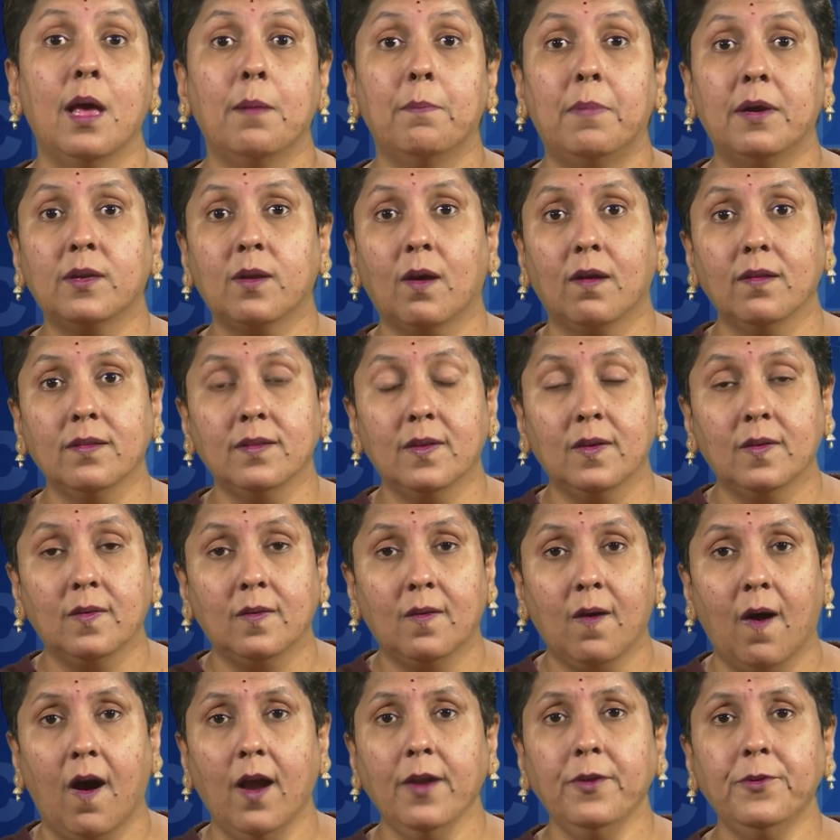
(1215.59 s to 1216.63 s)
but on the
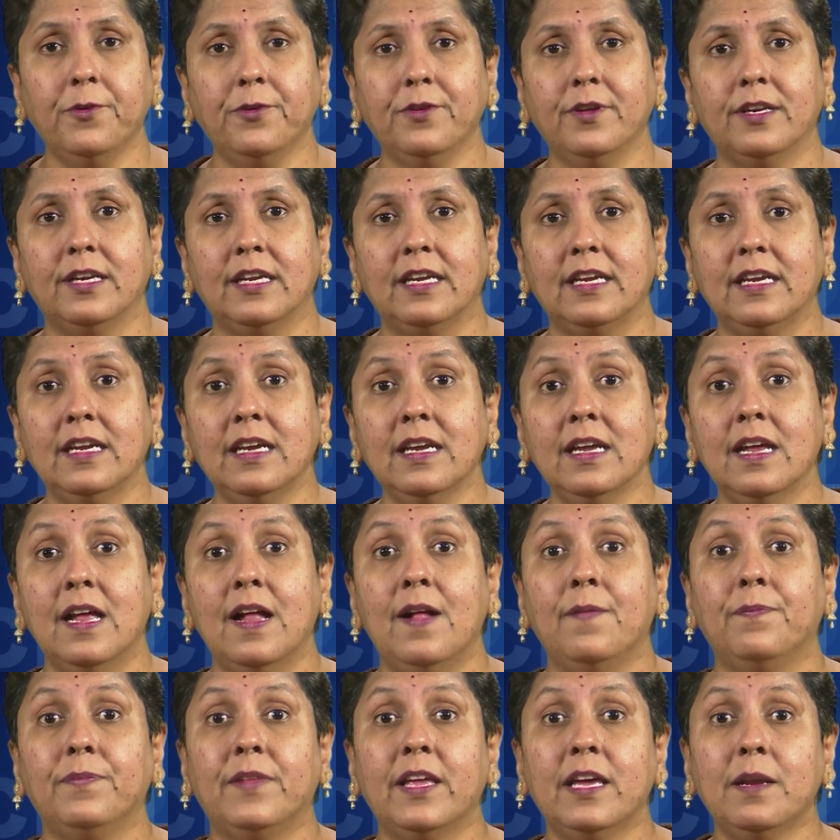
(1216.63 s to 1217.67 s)
contrary,
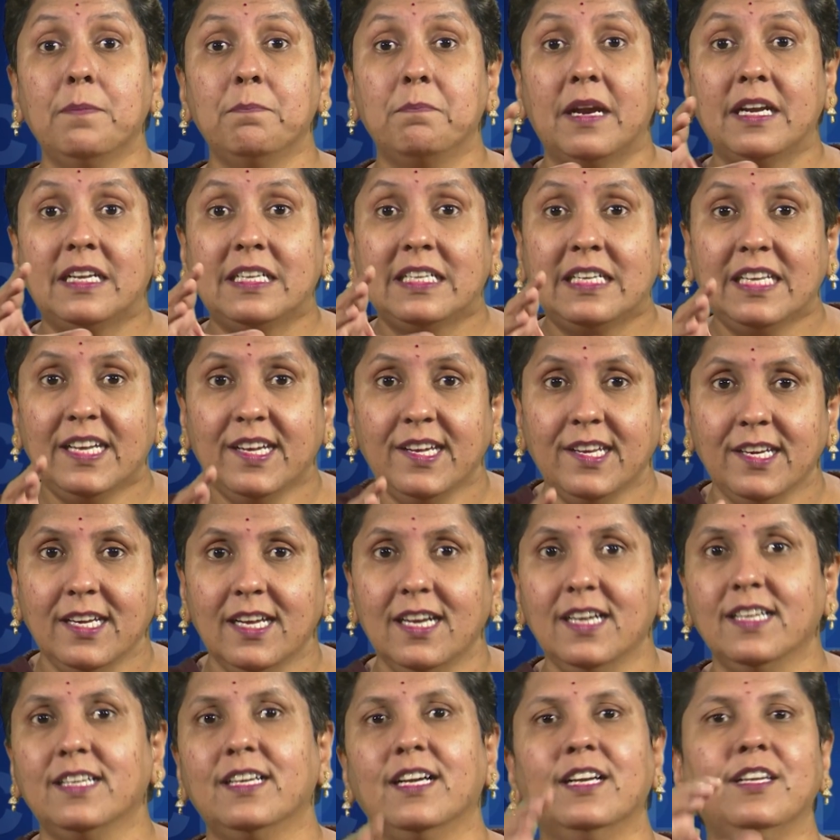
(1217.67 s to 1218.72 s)
their
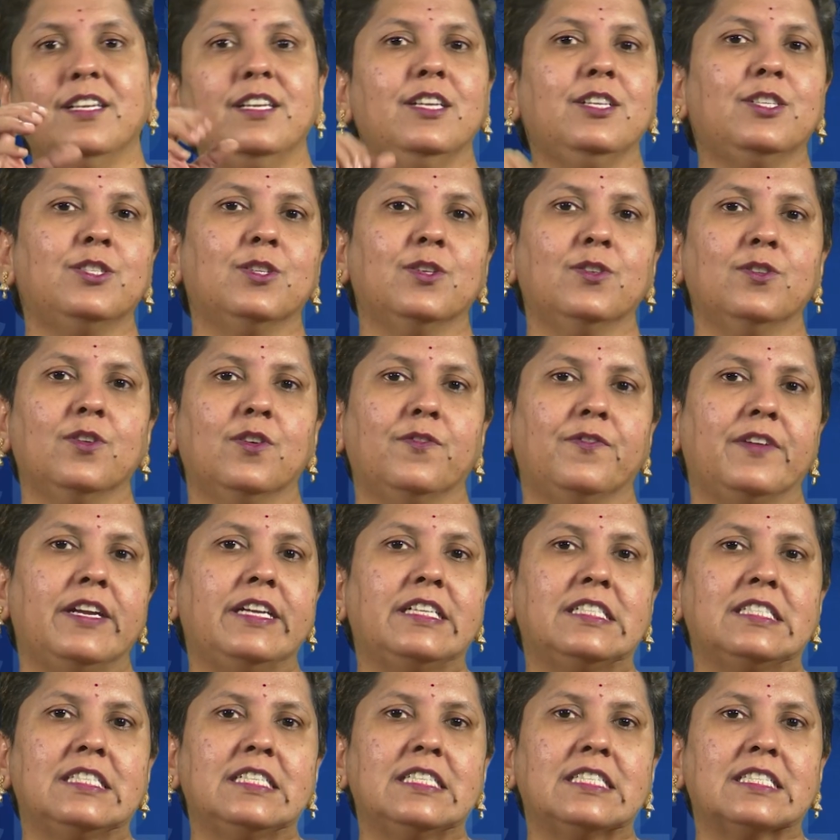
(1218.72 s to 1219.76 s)
material condition of
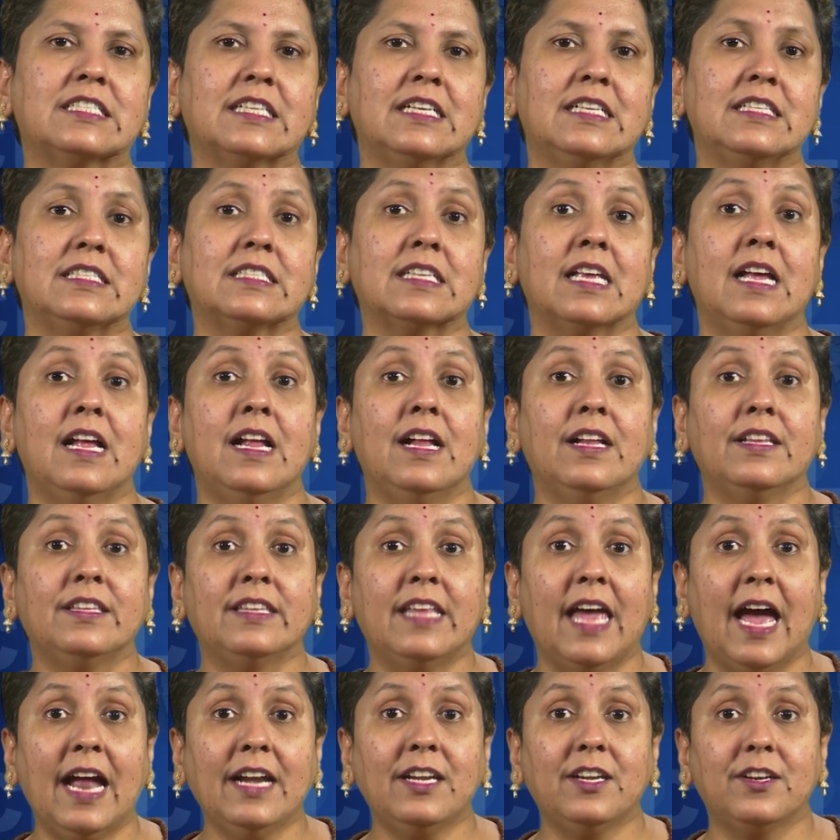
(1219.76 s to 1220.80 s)
existence
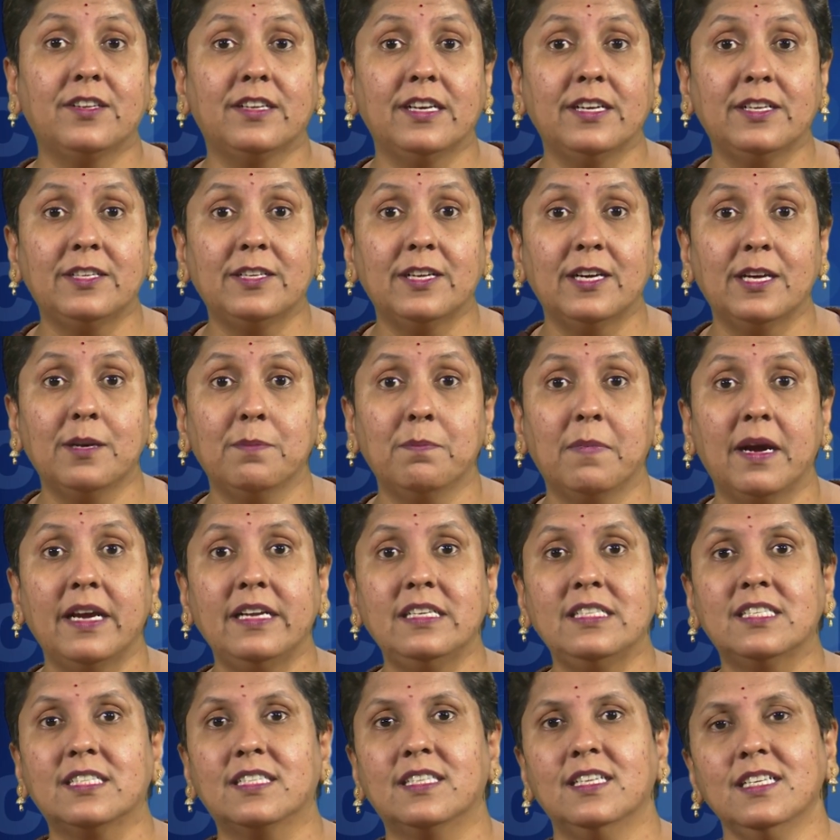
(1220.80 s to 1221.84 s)
that
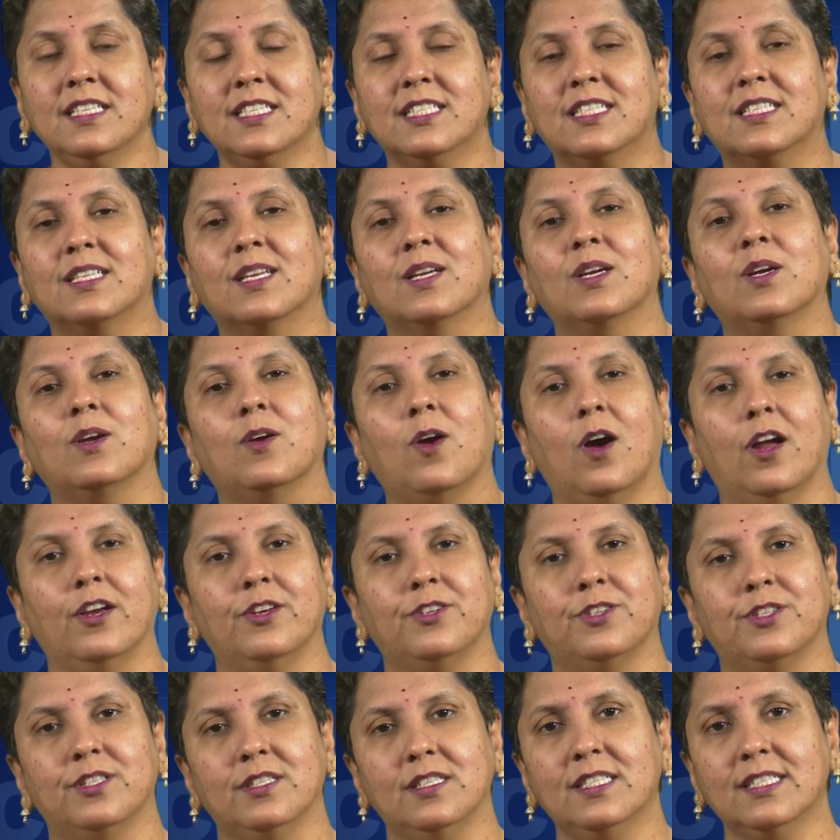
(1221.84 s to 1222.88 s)
determines this
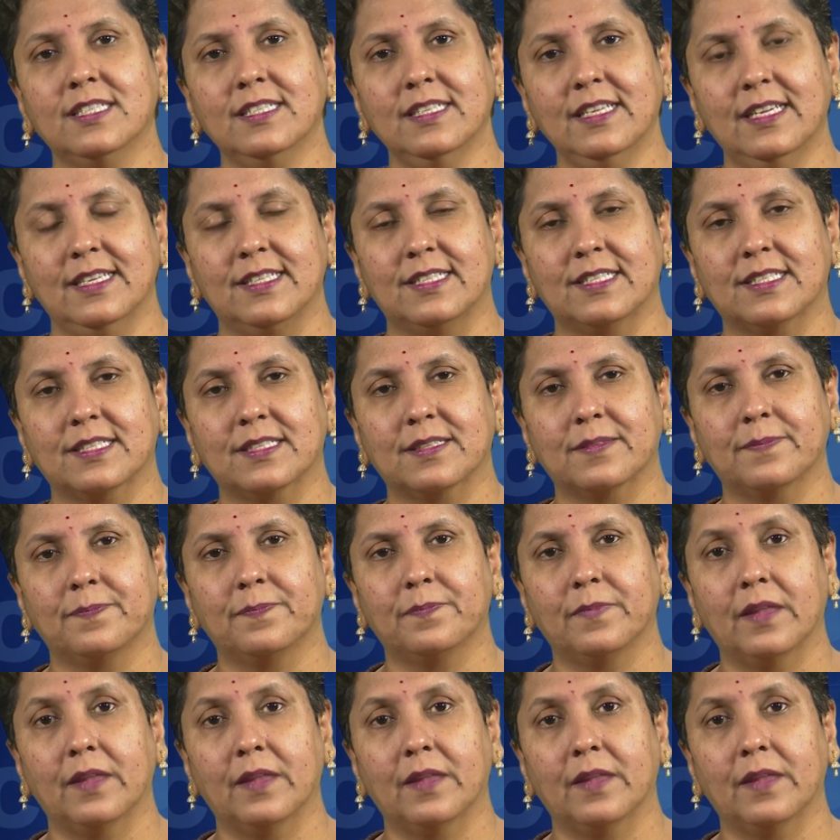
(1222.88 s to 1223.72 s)
consciousness.